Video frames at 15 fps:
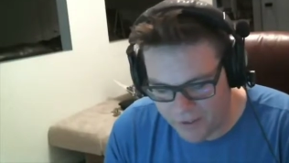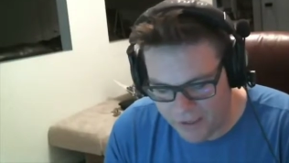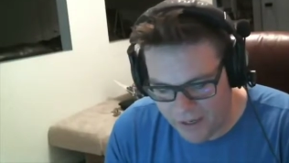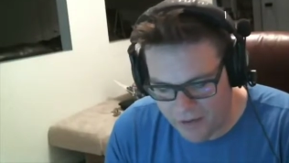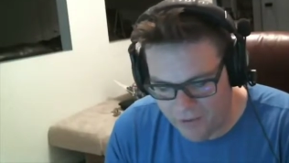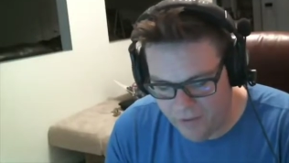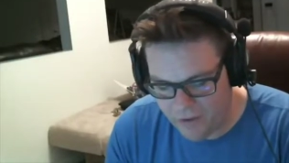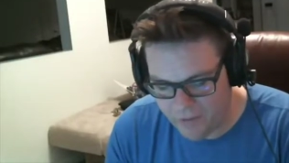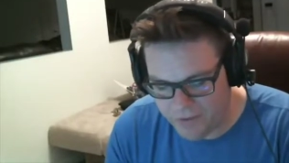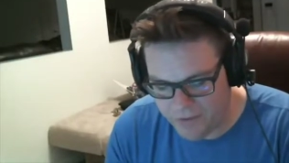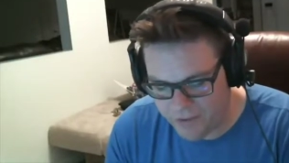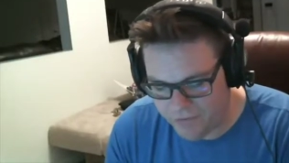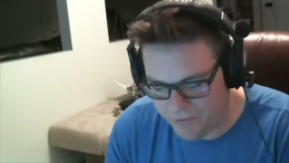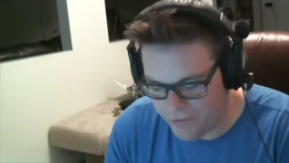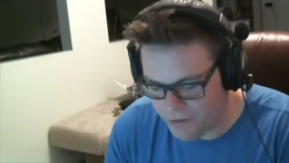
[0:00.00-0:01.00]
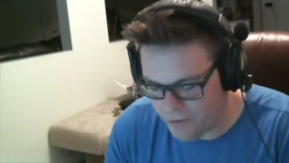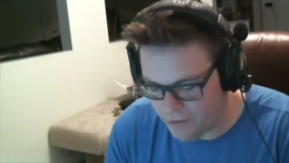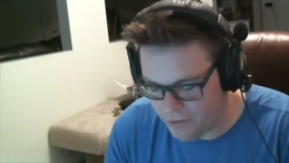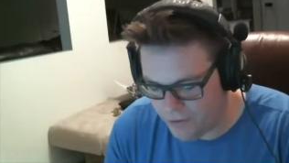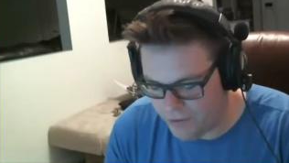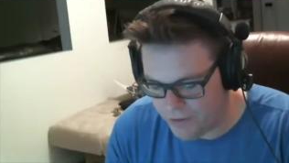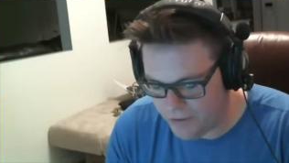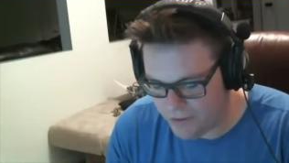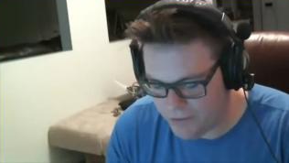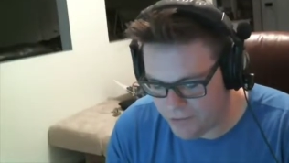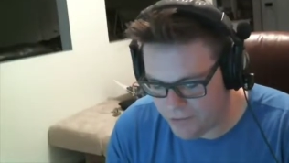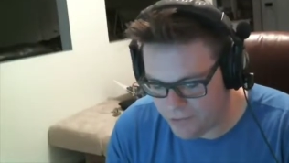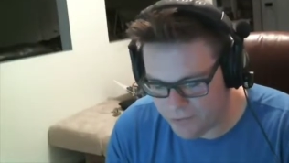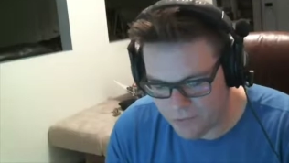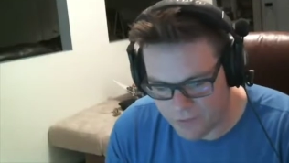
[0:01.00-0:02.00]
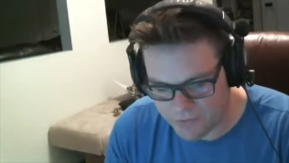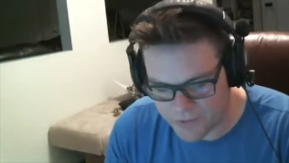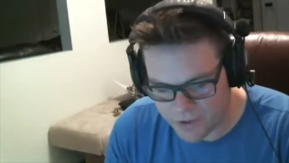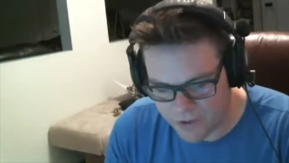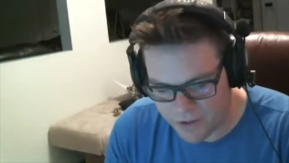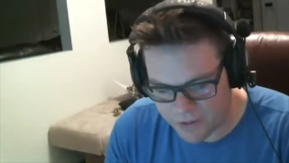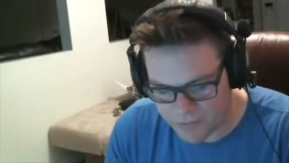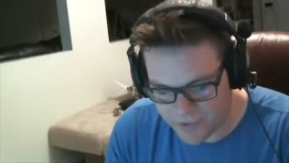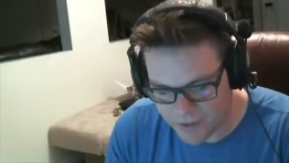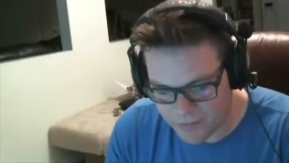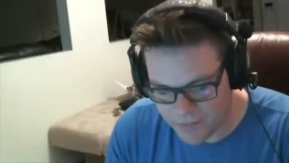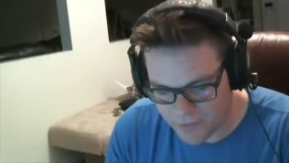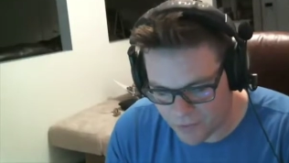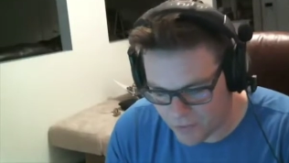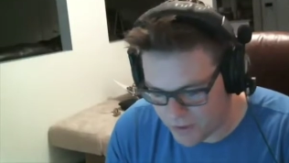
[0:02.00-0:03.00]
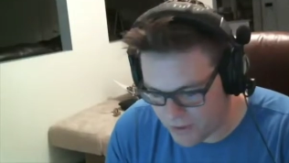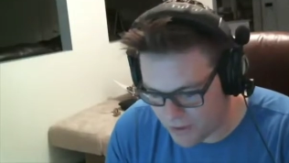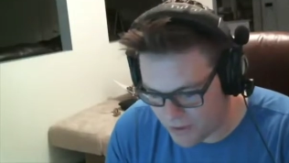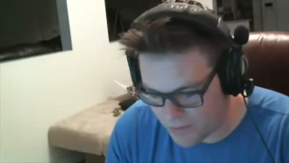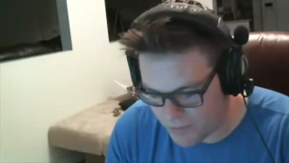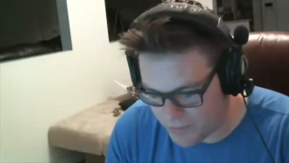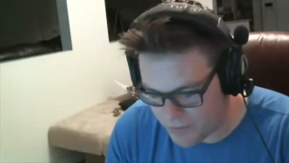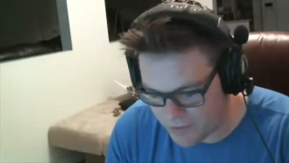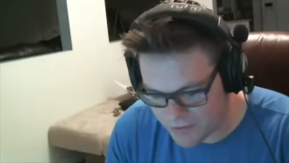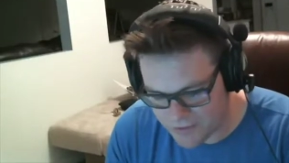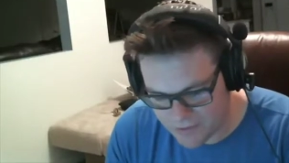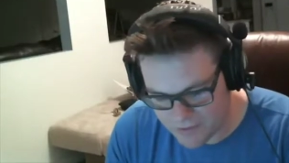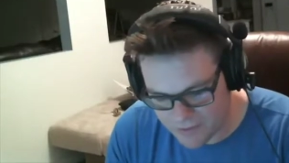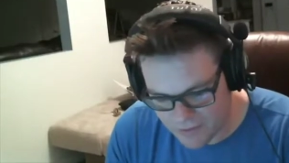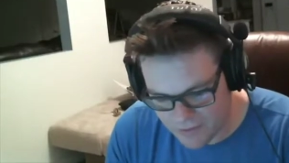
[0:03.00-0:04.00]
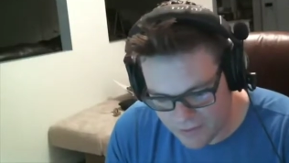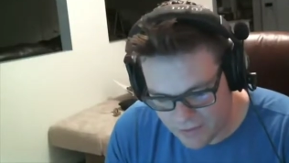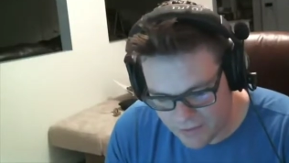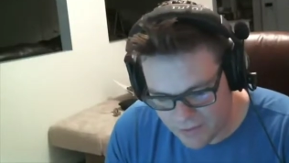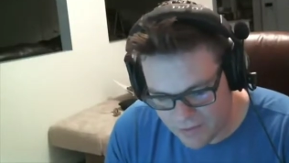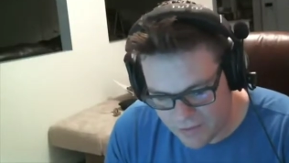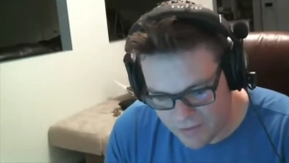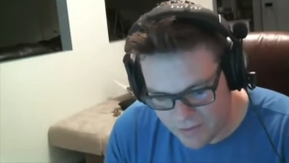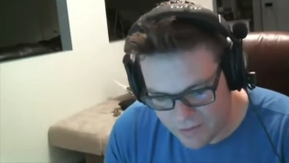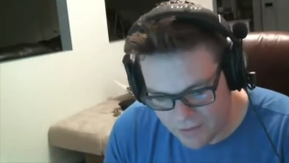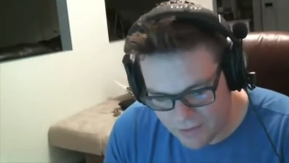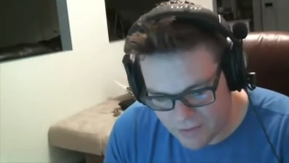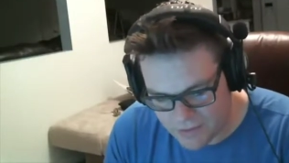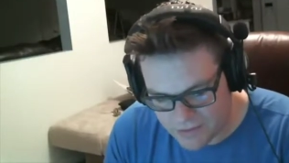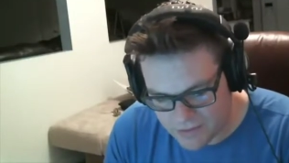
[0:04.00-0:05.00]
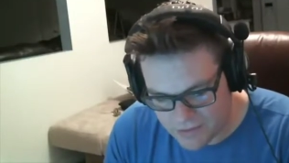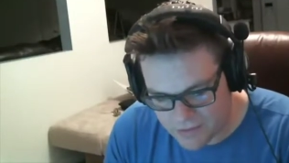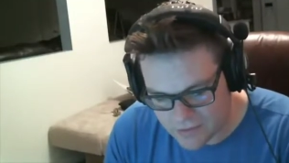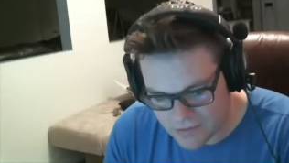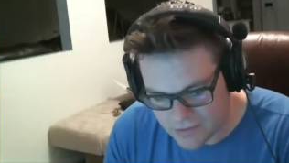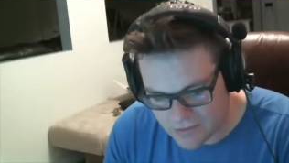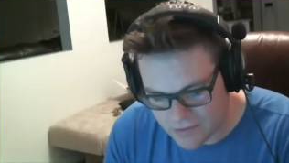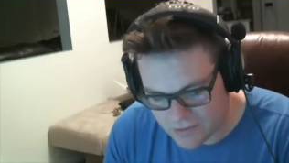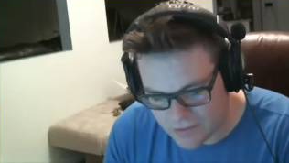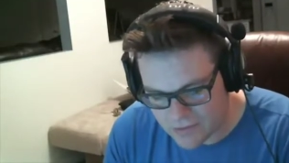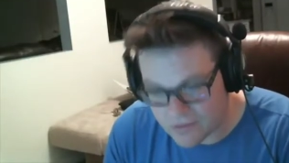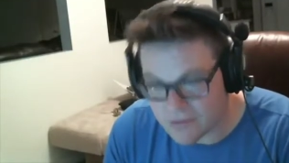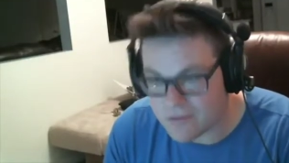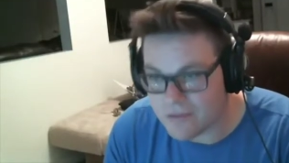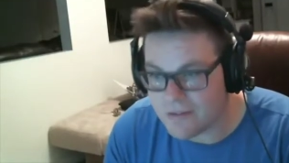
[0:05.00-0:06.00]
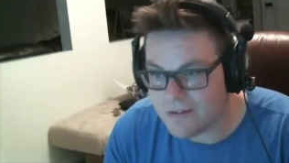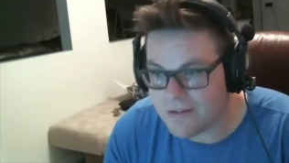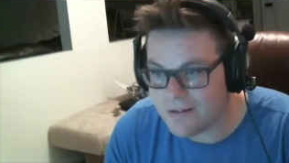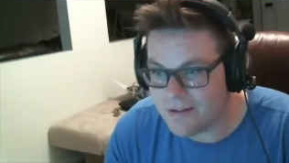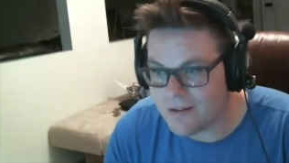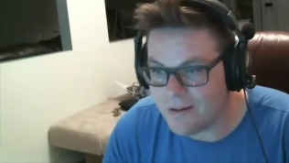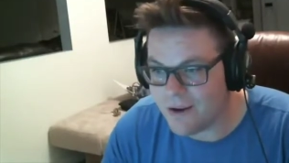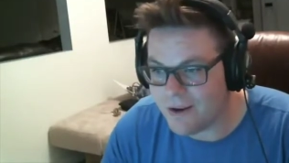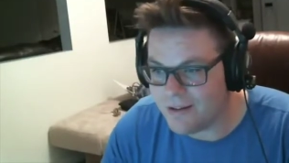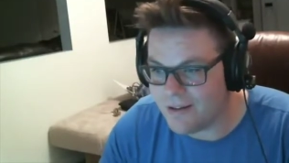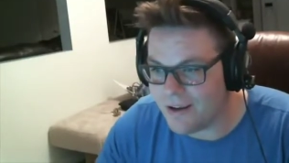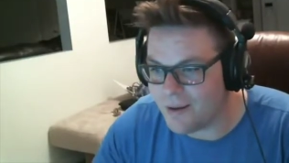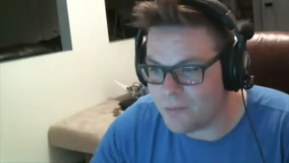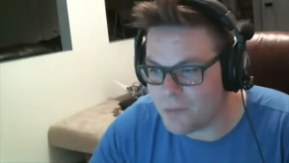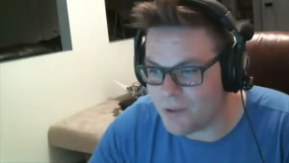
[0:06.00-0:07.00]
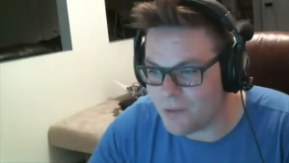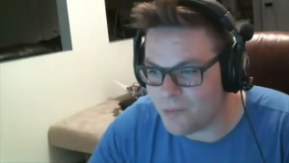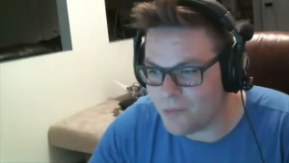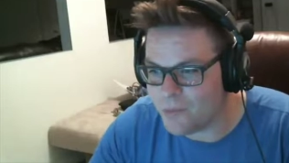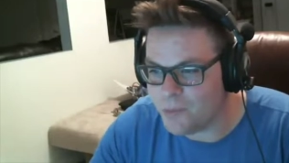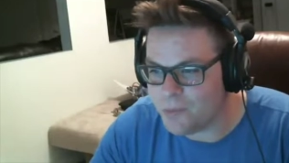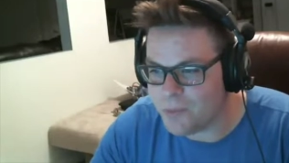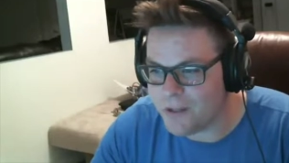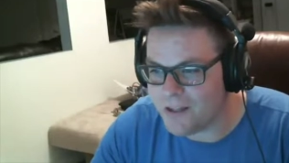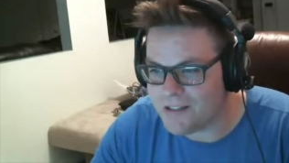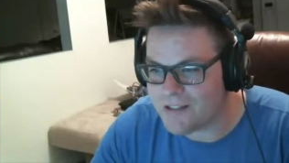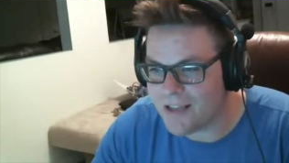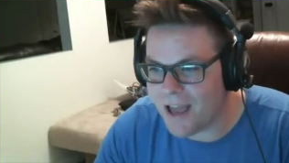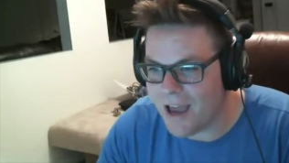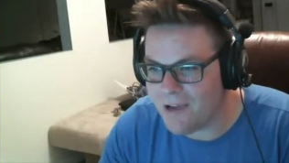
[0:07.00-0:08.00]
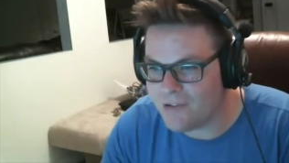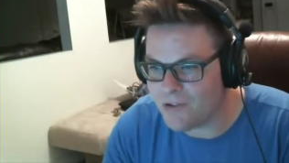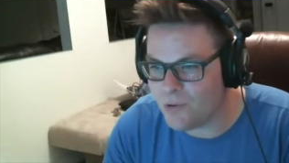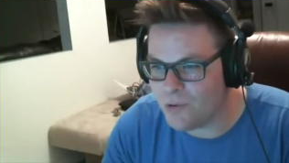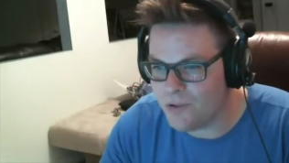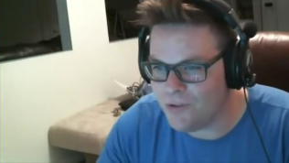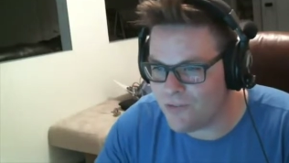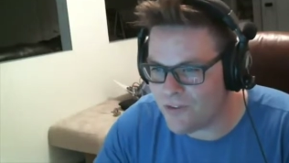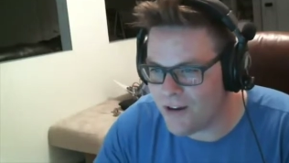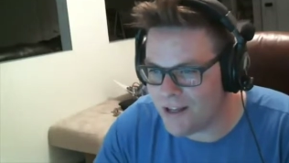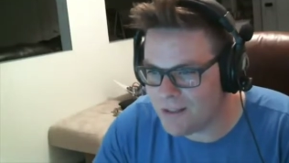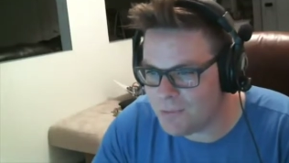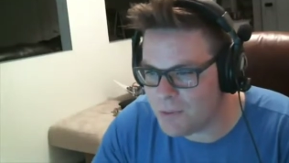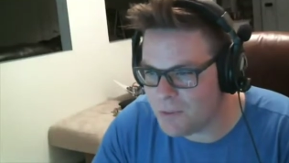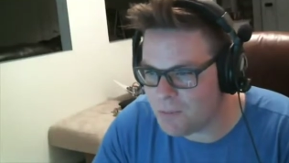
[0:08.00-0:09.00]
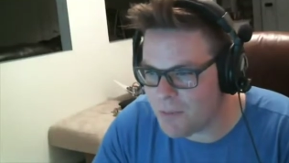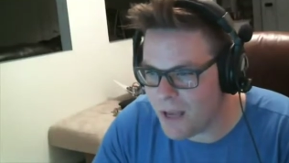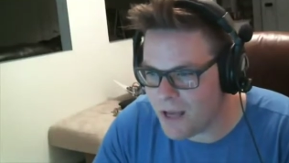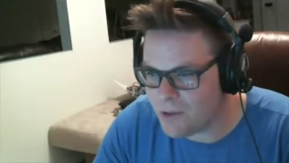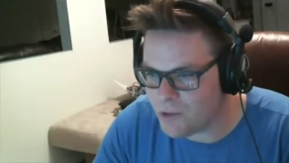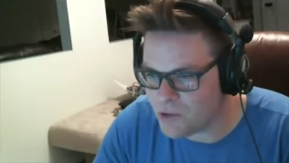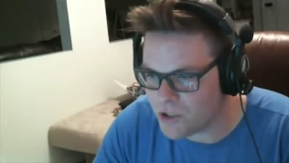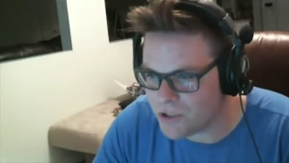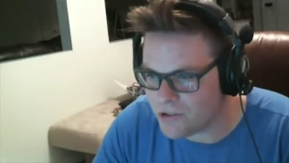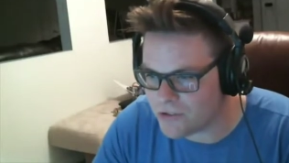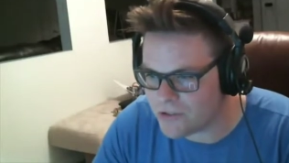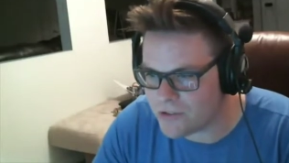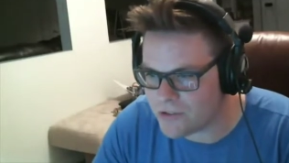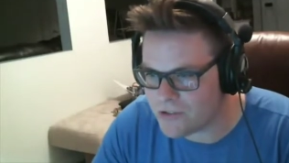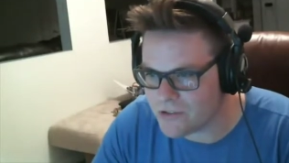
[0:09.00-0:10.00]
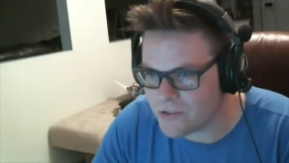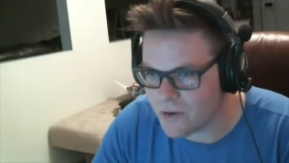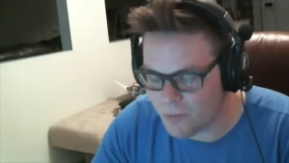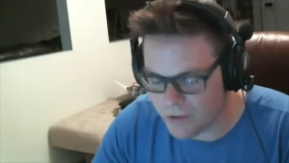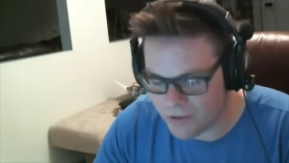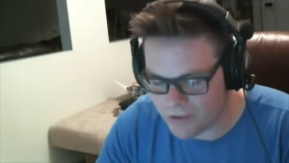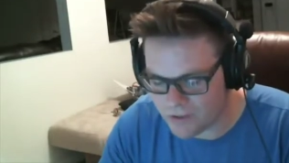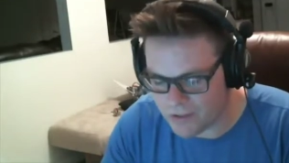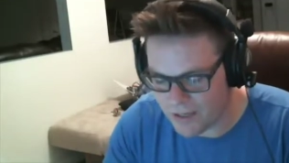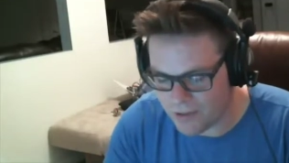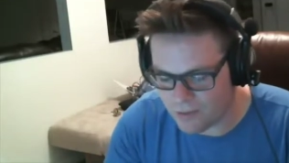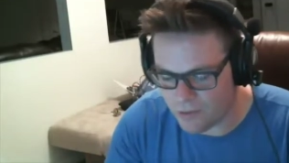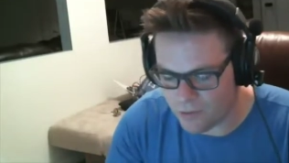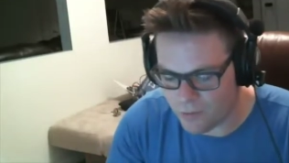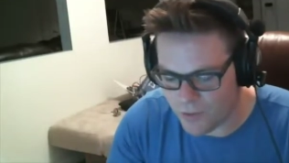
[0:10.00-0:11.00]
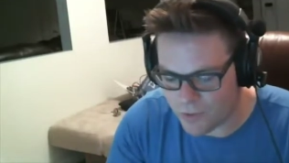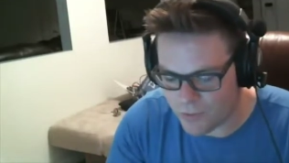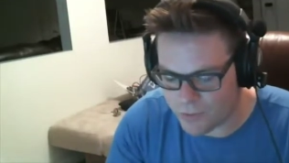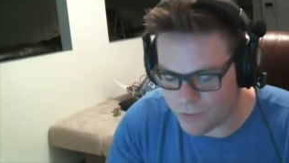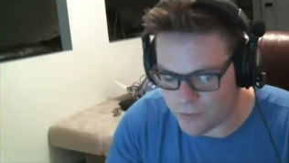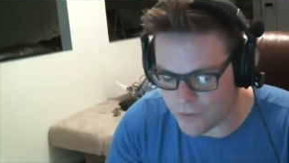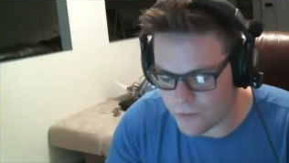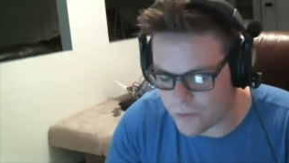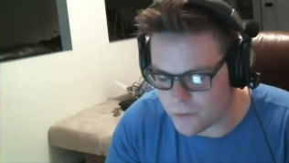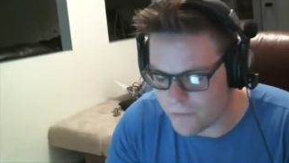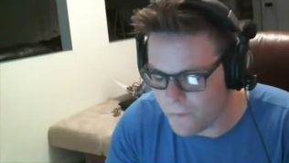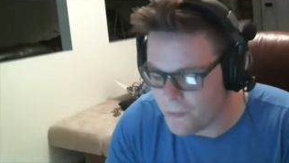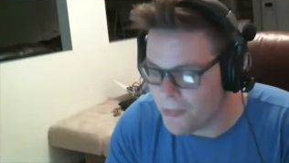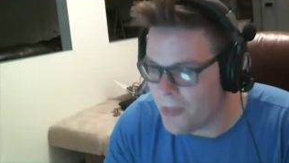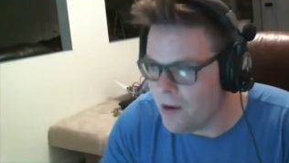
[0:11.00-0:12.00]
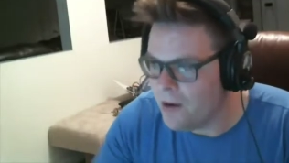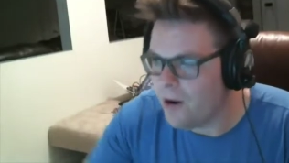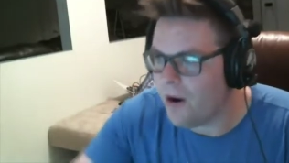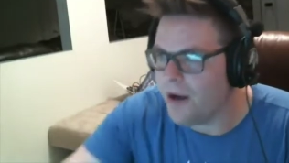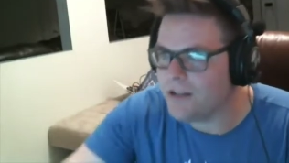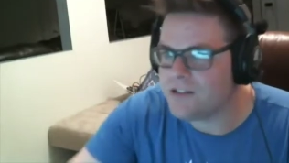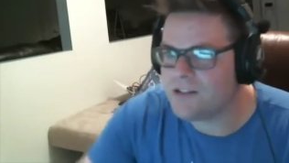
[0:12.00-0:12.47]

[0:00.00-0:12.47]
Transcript: now, I'm definitely looking to. I'm sorry, I'm typing right now, but it's it's just rude uh, yeah, I'm being rude, but it's I totally forgot to put Battle Chasers in, so I wanted to download while we record. All right,